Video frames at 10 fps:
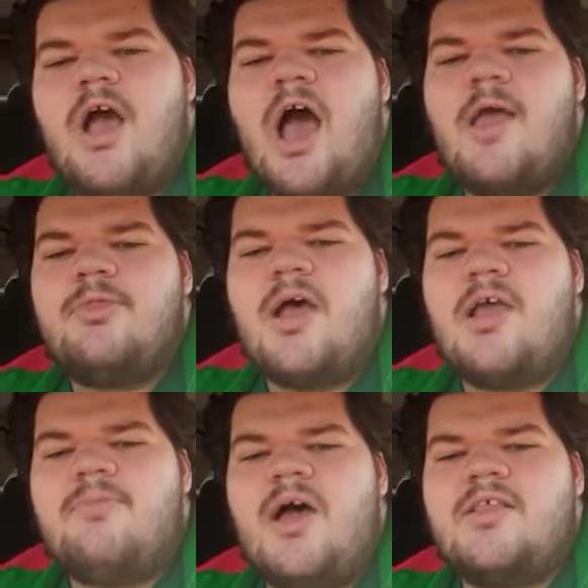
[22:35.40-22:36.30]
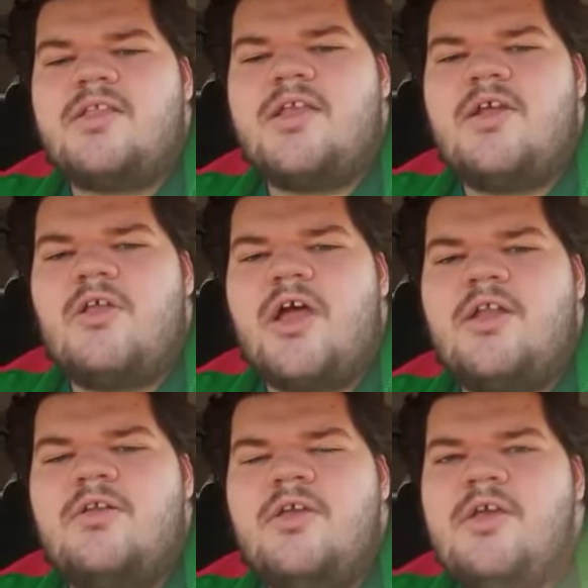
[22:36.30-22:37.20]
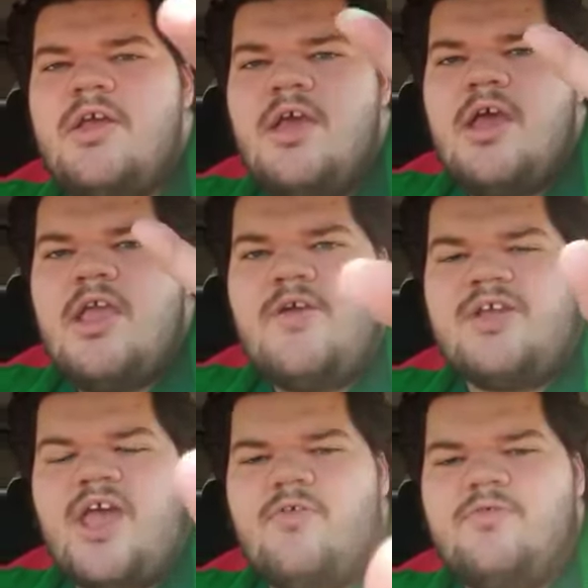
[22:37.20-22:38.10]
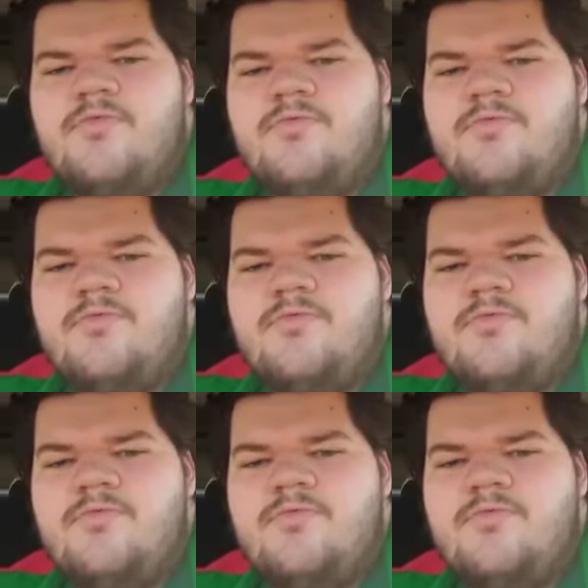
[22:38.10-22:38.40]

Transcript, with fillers: I've thought I paused it. Hold on. Here we go.